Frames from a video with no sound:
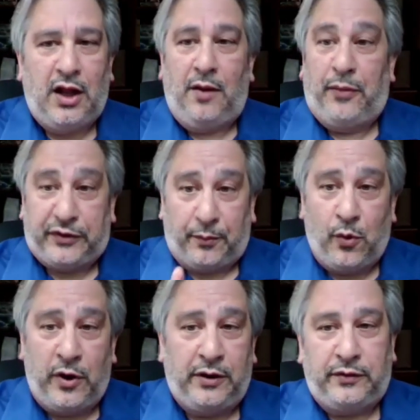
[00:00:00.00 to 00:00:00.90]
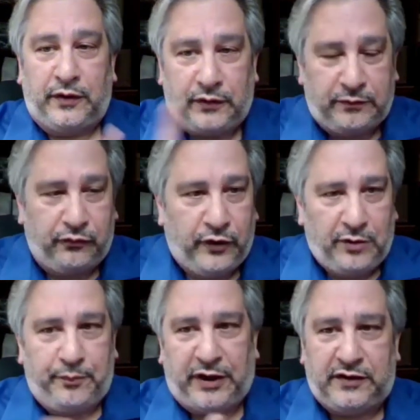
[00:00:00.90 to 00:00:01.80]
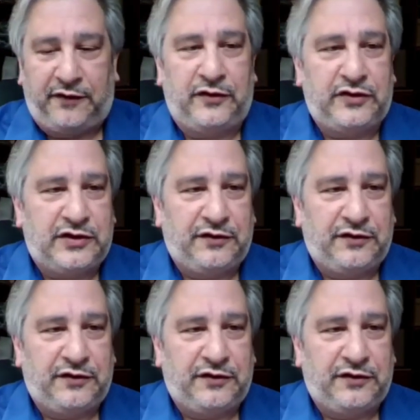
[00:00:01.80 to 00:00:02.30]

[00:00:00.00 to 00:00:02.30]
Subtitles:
But one of the real big difference is